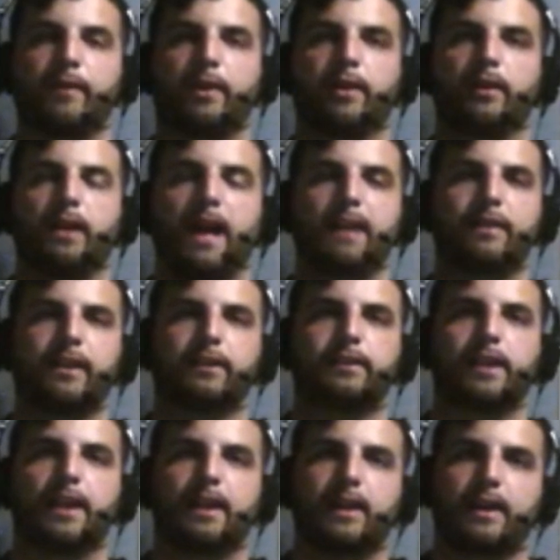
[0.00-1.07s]
I think
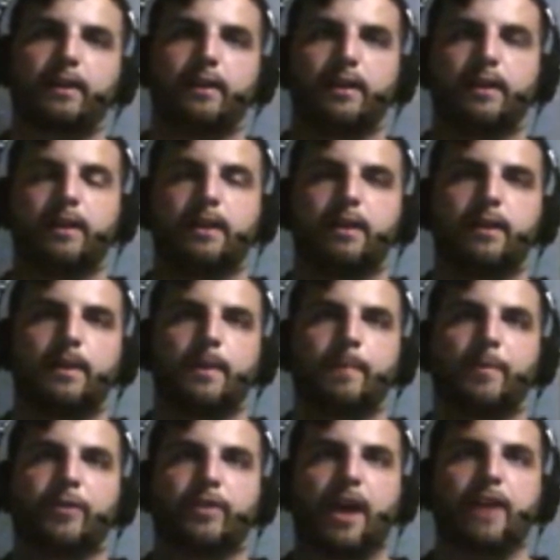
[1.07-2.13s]
that
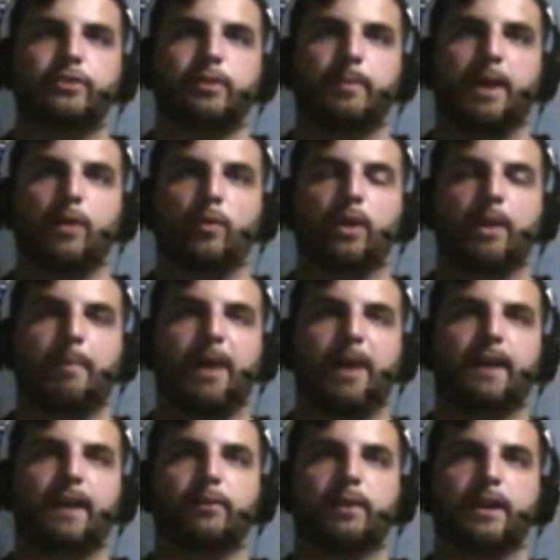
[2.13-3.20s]
Sasha might win it
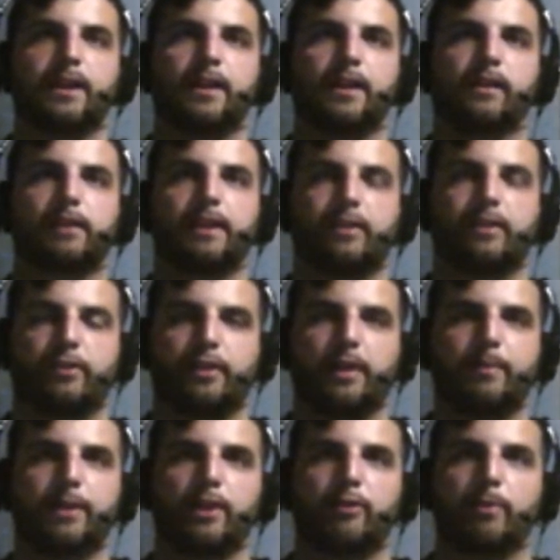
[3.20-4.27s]
back already on Clash of
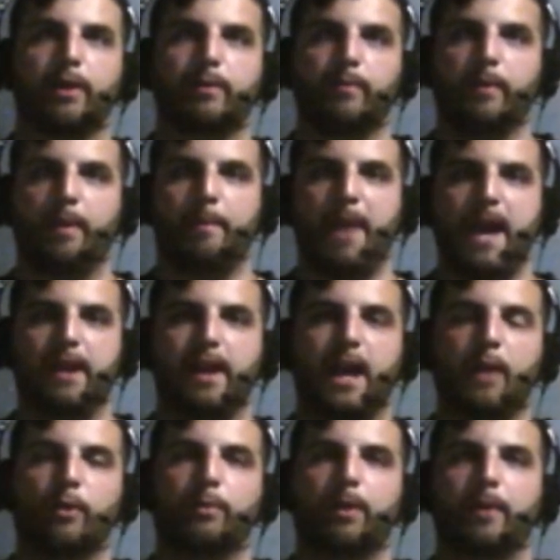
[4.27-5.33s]
Champions, but Matt and I
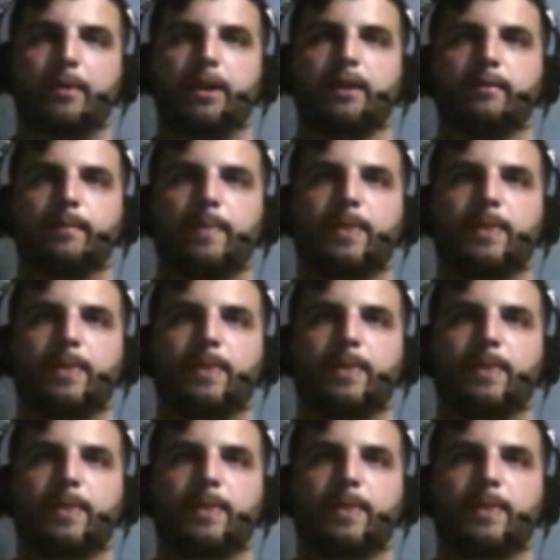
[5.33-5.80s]
will probably